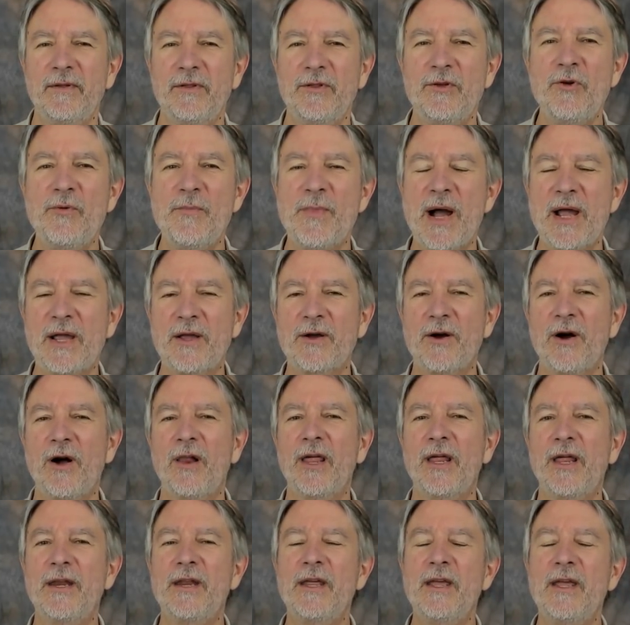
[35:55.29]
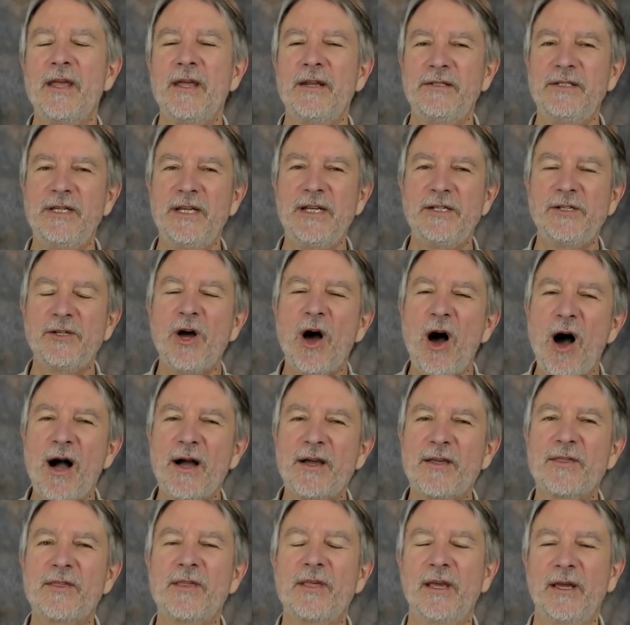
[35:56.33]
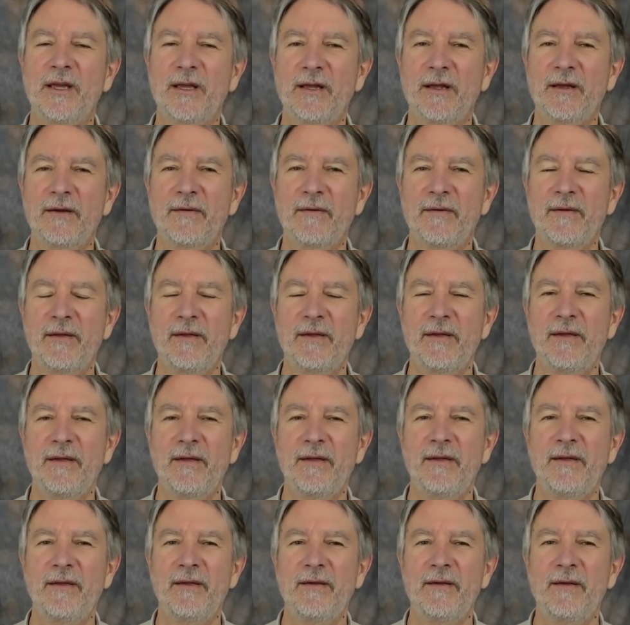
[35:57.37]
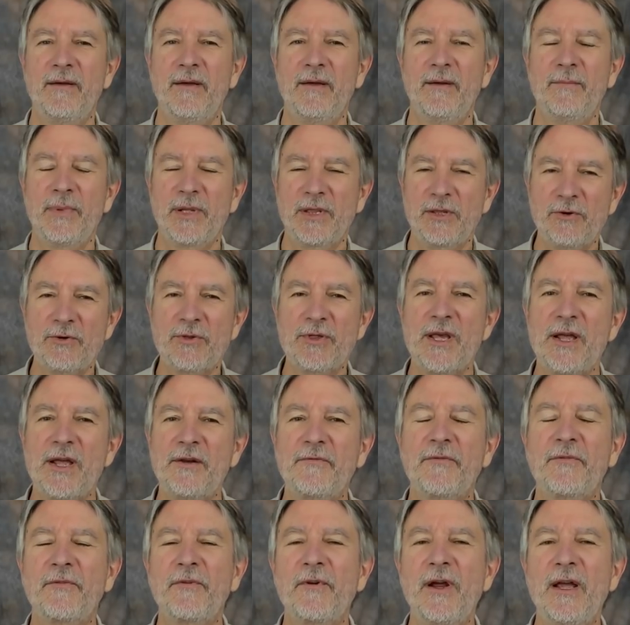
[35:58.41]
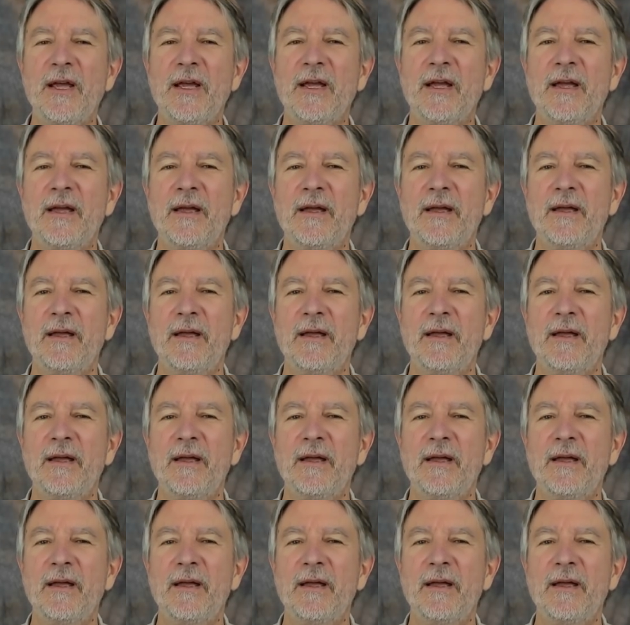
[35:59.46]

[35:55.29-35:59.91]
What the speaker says: You might call it detoxing, but they're set free.